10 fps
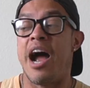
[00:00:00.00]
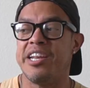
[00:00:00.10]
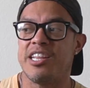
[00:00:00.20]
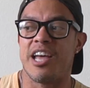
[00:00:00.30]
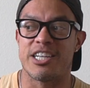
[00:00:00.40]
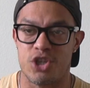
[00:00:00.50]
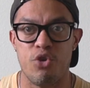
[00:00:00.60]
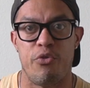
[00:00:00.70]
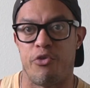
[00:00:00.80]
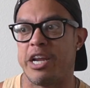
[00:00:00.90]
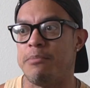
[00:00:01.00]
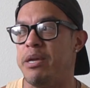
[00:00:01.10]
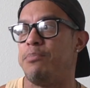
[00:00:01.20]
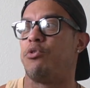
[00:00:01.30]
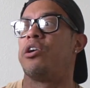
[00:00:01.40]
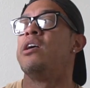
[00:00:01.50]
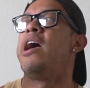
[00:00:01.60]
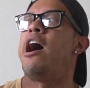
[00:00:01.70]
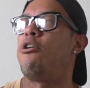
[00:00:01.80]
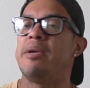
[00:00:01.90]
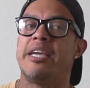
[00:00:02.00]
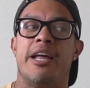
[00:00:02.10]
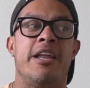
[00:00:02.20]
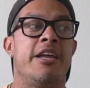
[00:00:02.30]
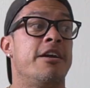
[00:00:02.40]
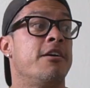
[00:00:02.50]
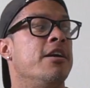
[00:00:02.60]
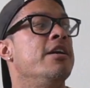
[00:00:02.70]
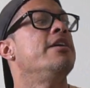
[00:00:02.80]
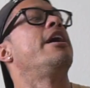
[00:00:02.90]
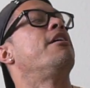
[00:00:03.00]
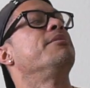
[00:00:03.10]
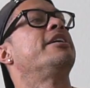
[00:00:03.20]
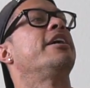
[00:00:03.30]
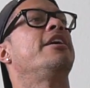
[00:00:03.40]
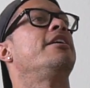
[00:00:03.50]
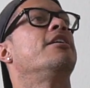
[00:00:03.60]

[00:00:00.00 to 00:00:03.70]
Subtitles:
I need like two freaking people to help me get it here. Help me get it